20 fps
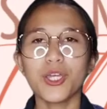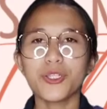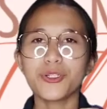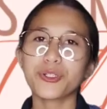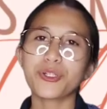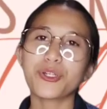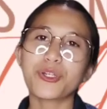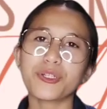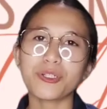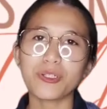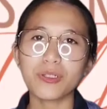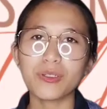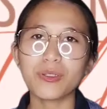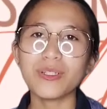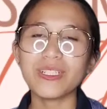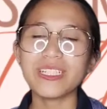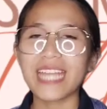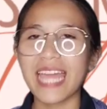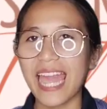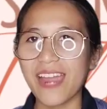To
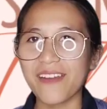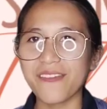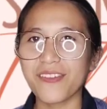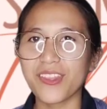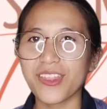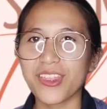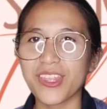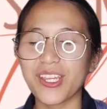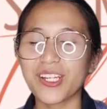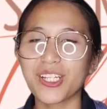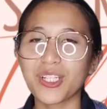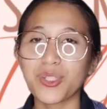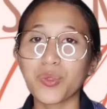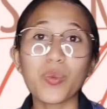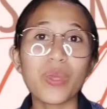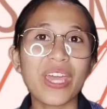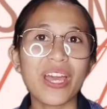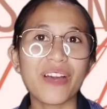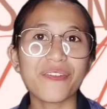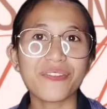include everything that
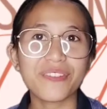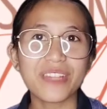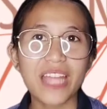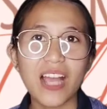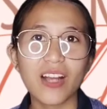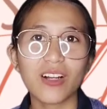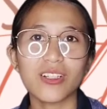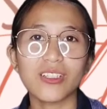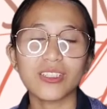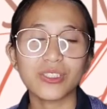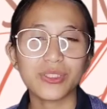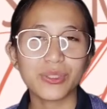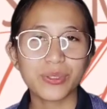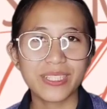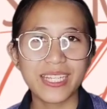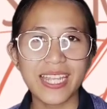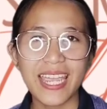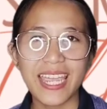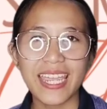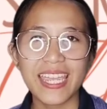we have tackled
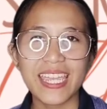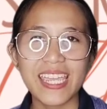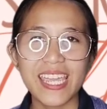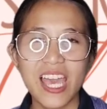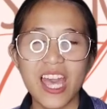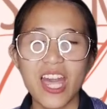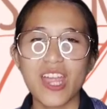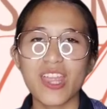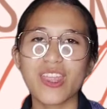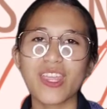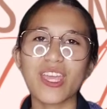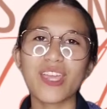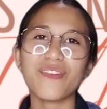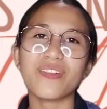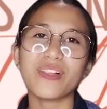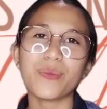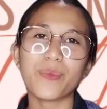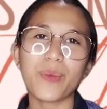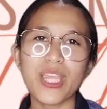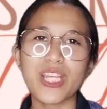today, the
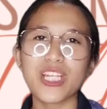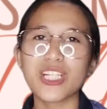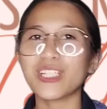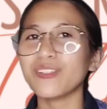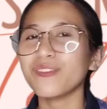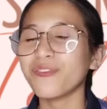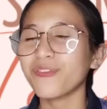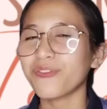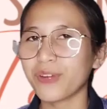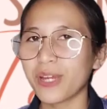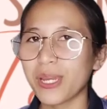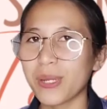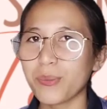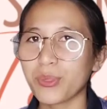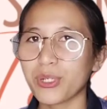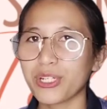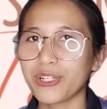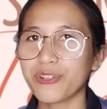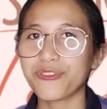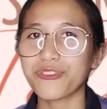evaluation
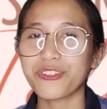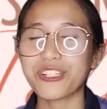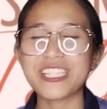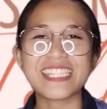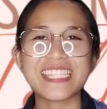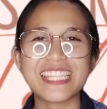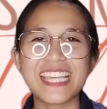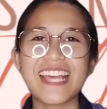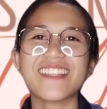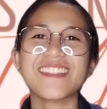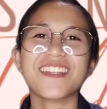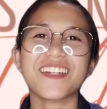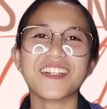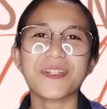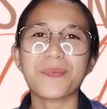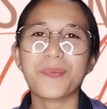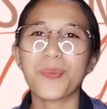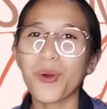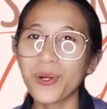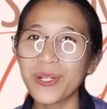framework for CSR
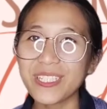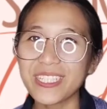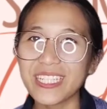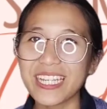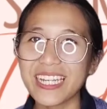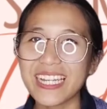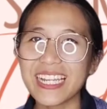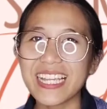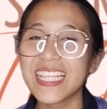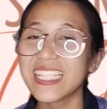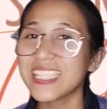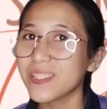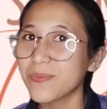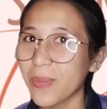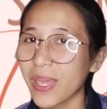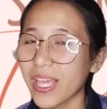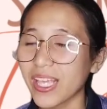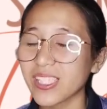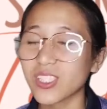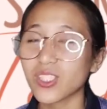reporting is
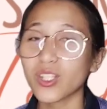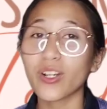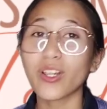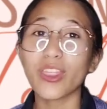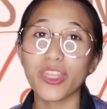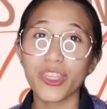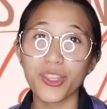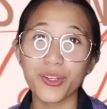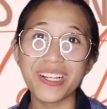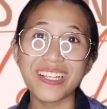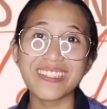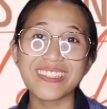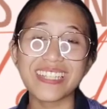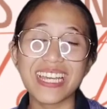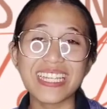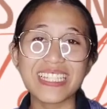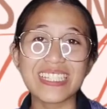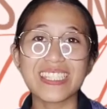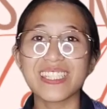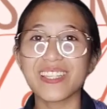based on 3
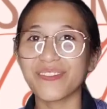lines of